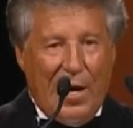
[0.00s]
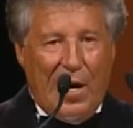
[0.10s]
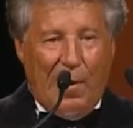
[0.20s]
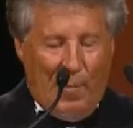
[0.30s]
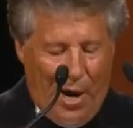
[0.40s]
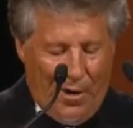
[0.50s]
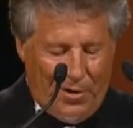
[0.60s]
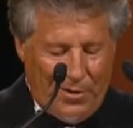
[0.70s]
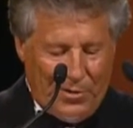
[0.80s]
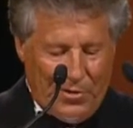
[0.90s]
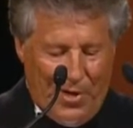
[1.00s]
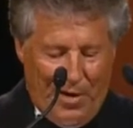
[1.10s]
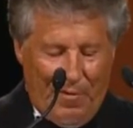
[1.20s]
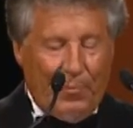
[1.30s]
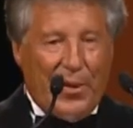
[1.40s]
I'm honored to
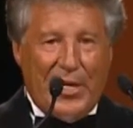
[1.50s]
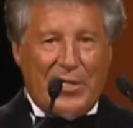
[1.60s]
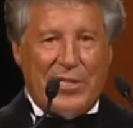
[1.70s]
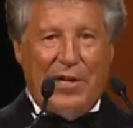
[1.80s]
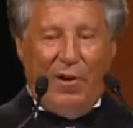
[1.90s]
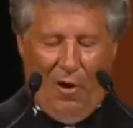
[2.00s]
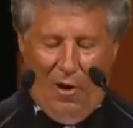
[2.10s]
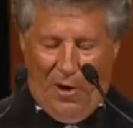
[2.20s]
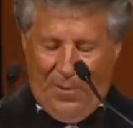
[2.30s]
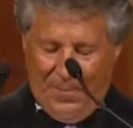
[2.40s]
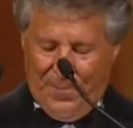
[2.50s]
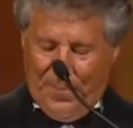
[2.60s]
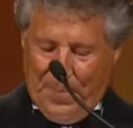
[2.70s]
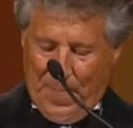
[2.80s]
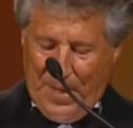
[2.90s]
have a place in the
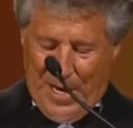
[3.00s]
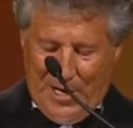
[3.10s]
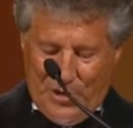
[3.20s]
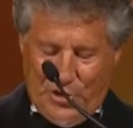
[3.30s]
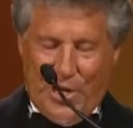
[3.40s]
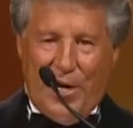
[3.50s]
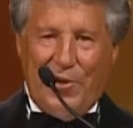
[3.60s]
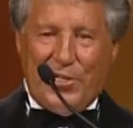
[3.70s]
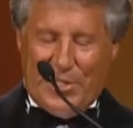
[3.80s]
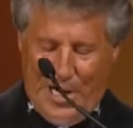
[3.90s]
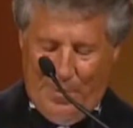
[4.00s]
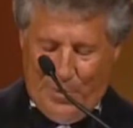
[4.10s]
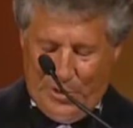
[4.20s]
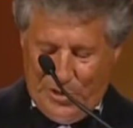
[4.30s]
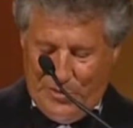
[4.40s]
hall and cherish the
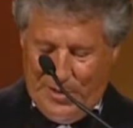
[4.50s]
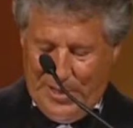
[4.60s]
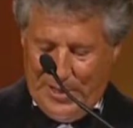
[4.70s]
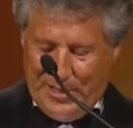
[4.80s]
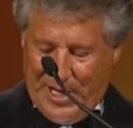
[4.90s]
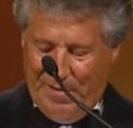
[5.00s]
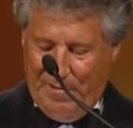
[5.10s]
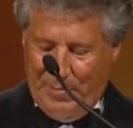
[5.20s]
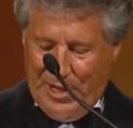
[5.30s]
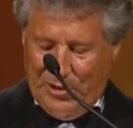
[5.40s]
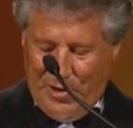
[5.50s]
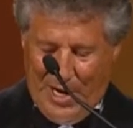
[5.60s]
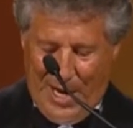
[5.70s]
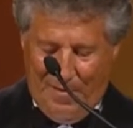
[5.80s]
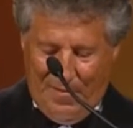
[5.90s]
opportunity it's given me to
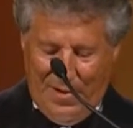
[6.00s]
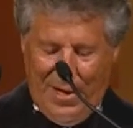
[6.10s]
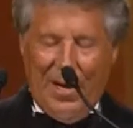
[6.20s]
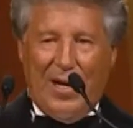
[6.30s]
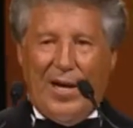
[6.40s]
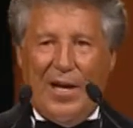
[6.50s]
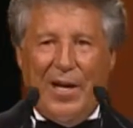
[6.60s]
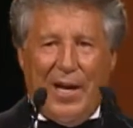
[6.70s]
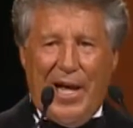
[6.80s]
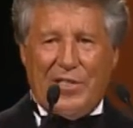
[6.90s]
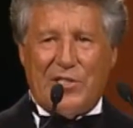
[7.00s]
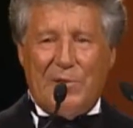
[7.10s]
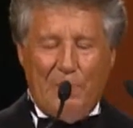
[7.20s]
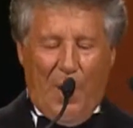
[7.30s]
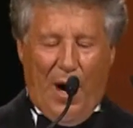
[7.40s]
have a
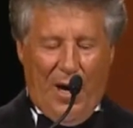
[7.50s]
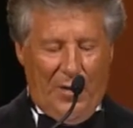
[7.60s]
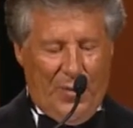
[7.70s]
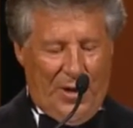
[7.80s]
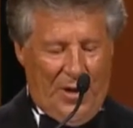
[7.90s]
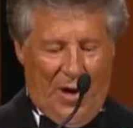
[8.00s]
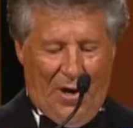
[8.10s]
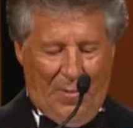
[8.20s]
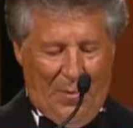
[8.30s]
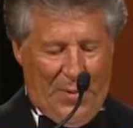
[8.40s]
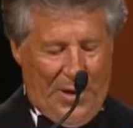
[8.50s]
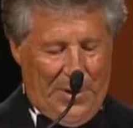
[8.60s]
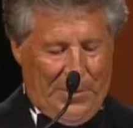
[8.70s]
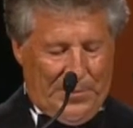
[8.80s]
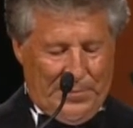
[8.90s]
lasting bond with the automobile.